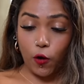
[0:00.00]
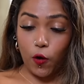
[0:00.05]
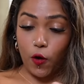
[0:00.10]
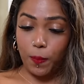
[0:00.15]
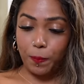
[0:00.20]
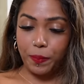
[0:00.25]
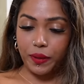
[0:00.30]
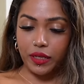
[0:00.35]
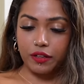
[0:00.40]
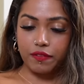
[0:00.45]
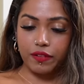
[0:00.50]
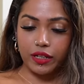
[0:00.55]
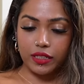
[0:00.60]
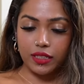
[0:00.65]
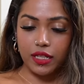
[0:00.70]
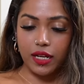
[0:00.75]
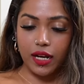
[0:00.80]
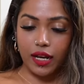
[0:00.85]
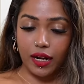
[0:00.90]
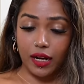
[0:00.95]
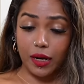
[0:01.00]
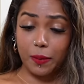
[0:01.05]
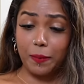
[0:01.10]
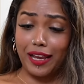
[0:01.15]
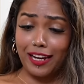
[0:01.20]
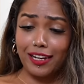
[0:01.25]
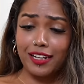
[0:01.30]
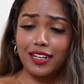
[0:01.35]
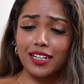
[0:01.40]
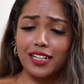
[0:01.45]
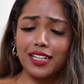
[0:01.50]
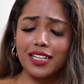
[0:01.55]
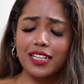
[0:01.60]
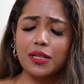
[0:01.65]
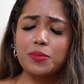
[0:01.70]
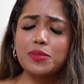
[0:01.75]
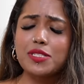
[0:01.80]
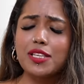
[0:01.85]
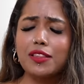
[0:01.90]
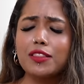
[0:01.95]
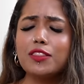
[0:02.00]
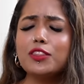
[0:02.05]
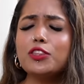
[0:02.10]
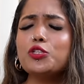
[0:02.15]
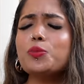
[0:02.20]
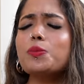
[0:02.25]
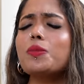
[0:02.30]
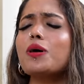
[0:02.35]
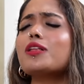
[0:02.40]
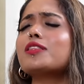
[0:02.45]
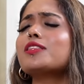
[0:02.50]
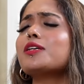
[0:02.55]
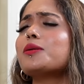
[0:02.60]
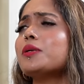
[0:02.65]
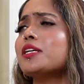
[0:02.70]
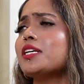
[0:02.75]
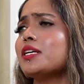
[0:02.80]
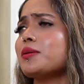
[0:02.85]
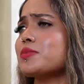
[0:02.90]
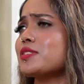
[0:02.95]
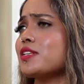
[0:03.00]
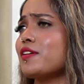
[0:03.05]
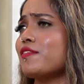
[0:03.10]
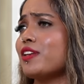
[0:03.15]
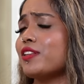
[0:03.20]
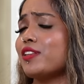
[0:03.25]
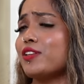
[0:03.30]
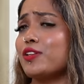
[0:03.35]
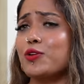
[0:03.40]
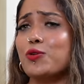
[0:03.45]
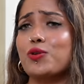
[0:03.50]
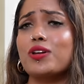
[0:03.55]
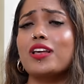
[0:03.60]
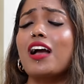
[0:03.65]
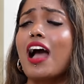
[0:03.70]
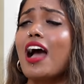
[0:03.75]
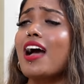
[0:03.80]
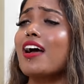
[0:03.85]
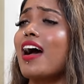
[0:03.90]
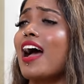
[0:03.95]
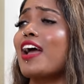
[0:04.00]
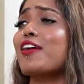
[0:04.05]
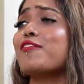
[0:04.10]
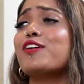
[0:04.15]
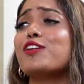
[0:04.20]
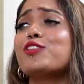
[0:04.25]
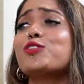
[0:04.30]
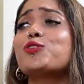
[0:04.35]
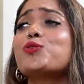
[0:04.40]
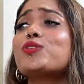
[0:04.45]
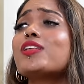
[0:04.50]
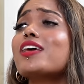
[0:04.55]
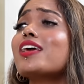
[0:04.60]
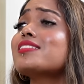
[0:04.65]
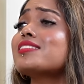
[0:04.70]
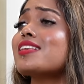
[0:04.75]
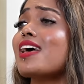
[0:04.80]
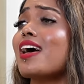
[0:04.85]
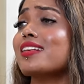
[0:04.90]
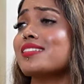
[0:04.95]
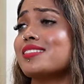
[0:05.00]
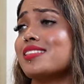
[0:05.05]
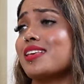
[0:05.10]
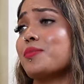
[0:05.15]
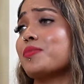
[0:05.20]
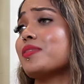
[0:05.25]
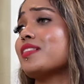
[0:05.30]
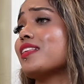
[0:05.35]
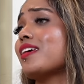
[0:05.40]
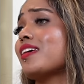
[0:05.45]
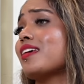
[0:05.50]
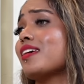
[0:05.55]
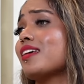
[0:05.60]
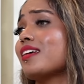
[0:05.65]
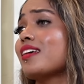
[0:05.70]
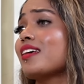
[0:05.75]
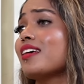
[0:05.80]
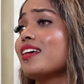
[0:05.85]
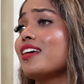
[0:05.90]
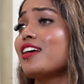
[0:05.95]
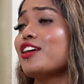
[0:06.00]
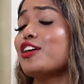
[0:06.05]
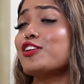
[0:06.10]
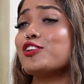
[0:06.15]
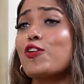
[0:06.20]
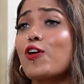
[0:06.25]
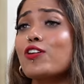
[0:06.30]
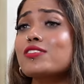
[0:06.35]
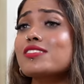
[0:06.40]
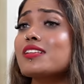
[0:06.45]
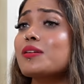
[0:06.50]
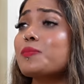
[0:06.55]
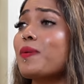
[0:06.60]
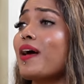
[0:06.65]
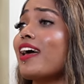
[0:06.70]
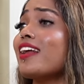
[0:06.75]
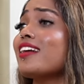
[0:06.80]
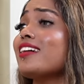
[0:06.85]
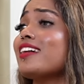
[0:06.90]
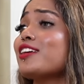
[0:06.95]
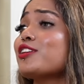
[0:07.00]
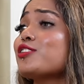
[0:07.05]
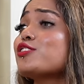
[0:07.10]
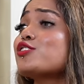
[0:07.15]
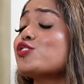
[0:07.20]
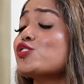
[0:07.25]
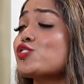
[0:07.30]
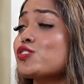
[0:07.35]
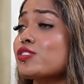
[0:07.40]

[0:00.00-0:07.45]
topic vanna karanam ende DMs entu mathram DMs are varunnu arayo. Like I went through the exact same thing. Toxic parenting is...